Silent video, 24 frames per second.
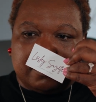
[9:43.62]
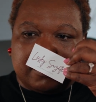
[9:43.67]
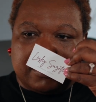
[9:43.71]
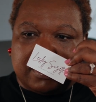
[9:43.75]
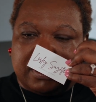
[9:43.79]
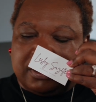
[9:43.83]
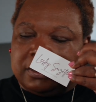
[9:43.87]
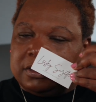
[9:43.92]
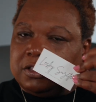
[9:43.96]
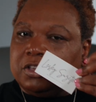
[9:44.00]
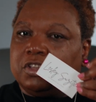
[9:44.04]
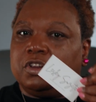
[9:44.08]

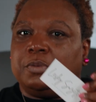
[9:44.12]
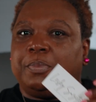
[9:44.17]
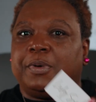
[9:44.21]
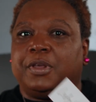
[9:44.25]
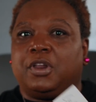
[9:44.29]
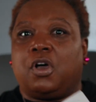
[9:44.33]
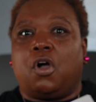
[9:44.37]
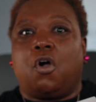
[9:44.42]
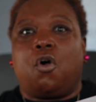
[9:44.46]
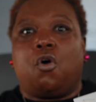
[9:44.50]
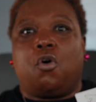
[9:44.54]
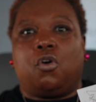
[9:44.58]
and a little bit
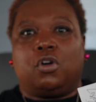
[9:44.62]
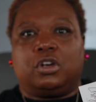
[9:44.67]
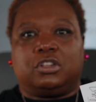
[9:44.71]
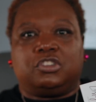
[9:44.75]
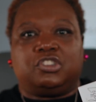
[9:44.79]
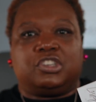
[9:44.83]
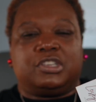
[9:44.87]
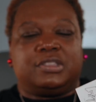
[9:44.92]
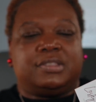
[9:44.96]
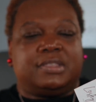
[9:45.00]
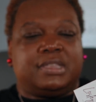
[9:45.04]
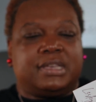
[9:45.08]
of
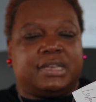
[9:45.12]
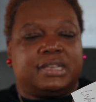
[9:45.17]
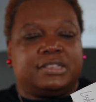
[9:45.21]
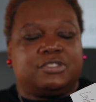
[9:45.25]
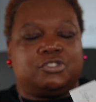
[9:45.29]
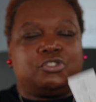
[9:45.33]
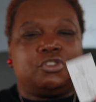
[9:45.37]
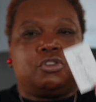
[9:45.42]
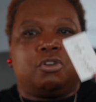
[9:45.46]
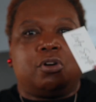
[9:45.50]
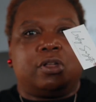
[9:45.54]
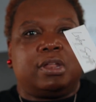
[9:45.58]
orange in
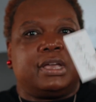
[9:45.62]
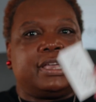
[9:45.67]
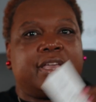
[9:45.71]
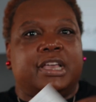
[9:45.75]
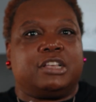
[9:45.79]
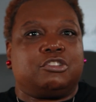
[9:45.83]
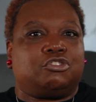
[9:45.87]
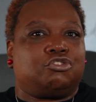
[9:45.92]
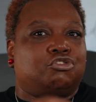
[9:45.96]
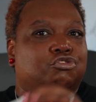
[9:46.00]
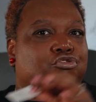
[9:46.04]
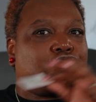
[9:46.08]
this. You're going to
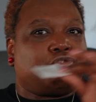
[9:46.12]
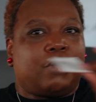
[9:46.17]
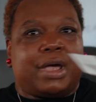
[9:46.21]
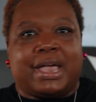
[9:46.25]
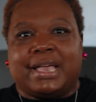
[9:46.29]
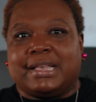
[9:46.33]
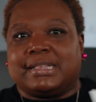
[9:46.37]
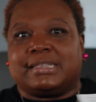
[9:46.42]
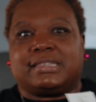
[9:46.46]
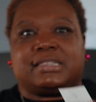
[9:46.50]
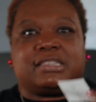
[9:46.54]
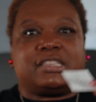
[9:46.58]
get
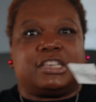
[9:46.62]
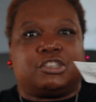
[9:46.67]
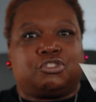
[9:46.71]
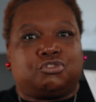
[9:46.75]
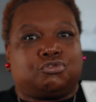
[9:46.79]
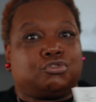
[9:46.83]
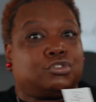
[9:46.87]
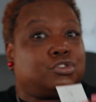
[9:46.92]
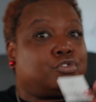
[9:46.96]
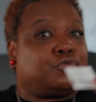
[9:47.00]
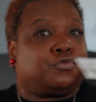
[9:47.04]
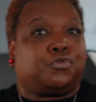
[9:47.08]
straight
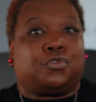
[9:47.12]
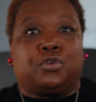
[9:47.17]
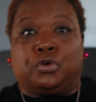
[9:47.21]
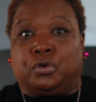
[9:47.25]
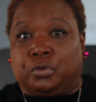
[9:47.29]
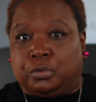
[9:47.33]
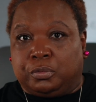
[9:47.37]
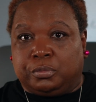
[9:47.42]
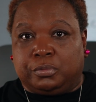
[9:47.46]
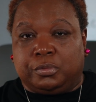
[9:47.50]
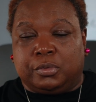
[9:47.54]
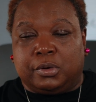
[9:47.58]
citrus
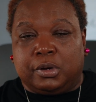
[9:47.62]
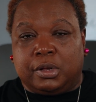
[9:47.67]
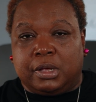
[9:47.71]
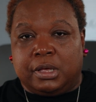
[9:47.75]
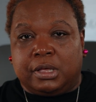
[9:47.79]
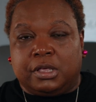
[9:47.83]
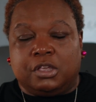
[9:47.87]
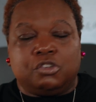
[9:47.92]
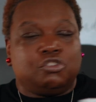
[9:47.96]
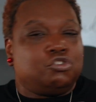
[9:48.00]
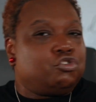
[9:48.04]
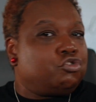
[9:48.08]
fruit.
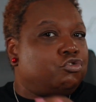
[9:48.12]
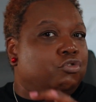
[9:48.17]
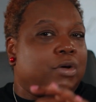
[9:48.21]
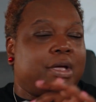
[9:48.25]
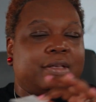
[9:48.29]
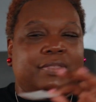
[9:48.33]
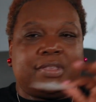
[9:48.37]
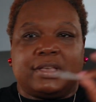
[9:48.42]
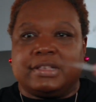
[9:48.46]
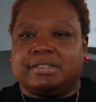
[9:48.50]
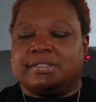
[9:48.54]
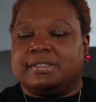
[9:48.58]

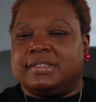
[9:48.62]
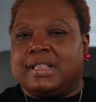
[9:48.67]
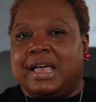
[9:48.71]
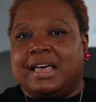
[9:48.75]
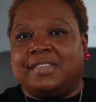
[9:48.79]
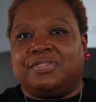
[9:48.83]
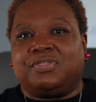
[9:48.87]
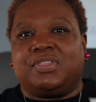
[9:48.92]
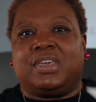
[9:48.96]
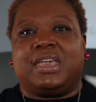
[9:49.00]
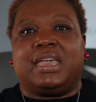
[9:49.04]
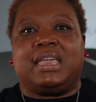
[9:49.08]
Straight. There's
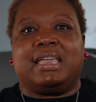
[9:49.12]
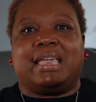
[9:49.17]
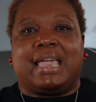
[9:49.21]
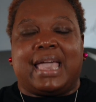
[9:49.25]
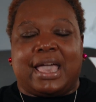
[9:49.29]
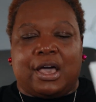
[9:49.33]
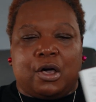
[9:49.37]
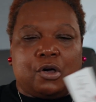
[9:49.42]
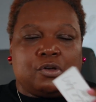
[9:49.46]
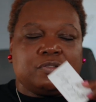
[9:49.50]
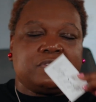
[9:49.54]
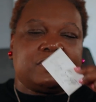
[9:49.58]
nothing
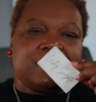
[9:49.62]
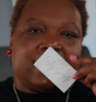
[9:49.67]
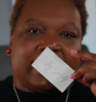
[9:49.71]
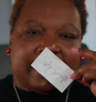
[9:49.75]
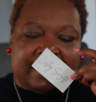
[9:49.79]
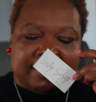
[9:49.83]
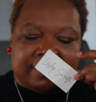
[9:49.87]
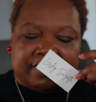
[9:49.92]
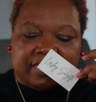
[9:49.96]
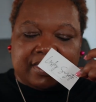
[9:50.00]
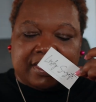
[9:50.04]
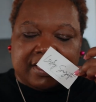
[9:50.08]
else
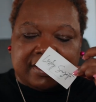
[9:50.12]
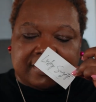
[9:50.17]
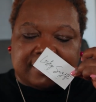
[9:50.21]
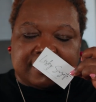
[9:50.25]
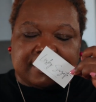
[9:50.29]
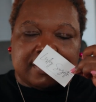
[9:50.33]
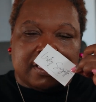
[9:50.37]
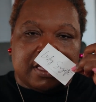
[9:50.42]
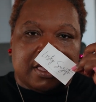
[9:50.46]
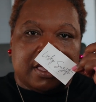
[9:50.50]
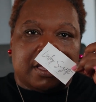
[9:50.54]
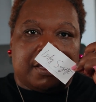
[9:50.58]
in this
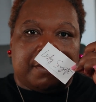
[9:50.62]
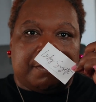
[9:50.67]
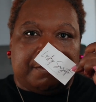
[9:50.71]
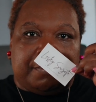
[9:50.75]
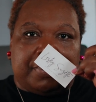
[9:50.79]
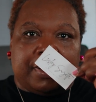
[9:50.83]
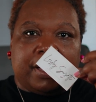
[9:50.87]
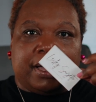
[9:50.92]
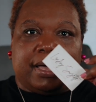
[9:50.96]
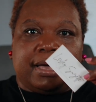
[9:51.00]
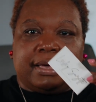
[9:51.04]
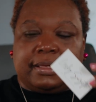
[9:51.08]

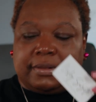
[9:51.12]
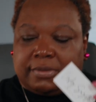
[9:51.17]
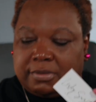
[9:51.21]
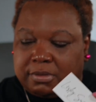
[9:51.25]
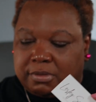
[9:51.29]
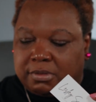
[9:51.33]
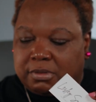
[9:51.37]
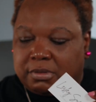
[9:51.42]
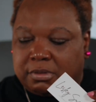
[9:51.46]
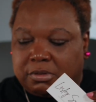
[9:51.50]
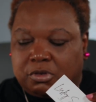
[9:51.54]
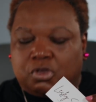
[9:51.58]
but
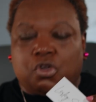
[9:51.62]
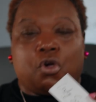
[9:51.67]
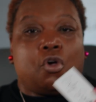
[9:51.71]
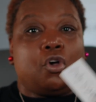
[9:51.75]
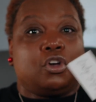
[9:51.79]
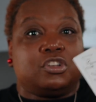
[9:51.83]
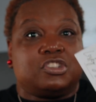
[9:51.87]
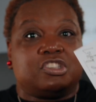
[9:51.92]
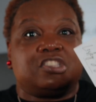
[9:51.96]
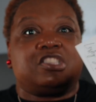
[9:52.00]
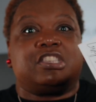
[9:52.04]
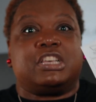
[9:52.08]

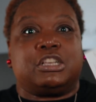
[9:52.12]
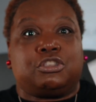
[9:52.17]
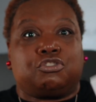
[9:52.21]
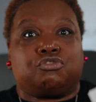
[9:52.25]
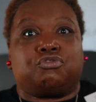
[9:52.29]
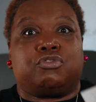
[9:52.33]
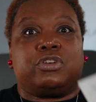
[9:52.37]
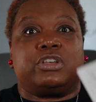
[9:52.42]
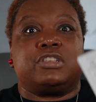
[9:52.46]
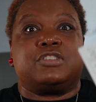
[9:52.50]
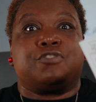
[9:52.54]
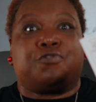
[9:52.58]
your
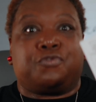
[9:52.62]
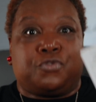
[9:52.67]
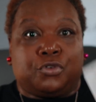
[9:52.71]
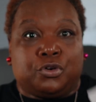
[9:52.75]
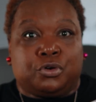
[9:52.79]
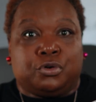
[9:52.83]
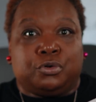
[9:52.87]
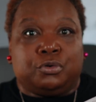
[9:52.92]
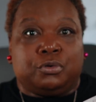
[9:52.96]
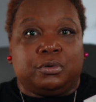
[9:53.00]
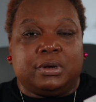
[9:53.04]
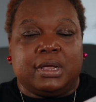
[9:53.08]
citrus
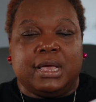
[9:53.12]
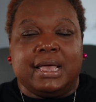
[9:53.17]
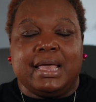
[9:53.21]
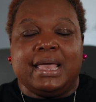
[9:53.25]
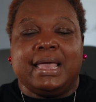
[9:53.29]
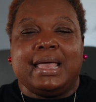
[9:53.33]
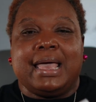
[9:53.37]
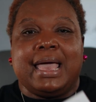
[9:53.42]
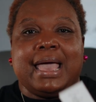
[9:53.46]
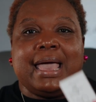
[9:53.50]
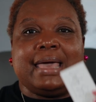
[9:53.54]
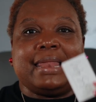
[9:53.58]
fruit.
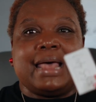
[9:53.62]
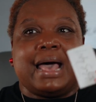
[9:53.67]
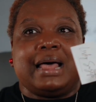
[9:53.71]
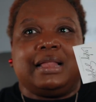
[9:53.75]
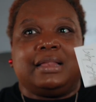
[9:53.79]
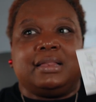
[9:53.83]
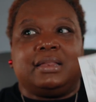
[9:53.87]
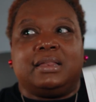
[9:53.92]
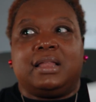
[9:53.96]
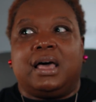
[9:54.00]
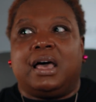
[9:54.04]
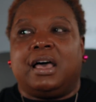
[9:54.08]
And I
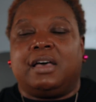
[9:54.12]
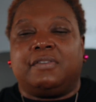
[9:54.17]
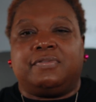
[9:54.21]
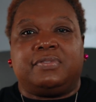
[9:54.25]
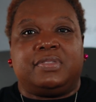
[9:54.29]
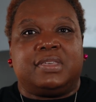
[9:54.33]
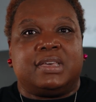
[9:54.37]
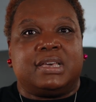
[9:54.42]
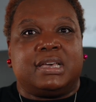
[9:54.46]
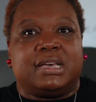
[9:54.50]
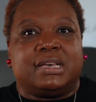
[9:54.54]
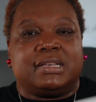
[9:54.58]

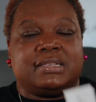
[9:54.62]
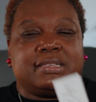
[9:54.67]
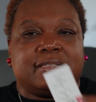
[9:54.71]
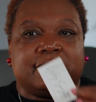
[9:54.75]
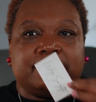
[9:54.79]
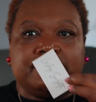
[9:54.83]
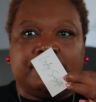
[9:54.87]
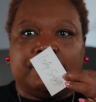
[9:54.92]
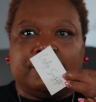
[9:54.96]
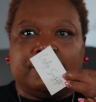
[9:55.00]
love this.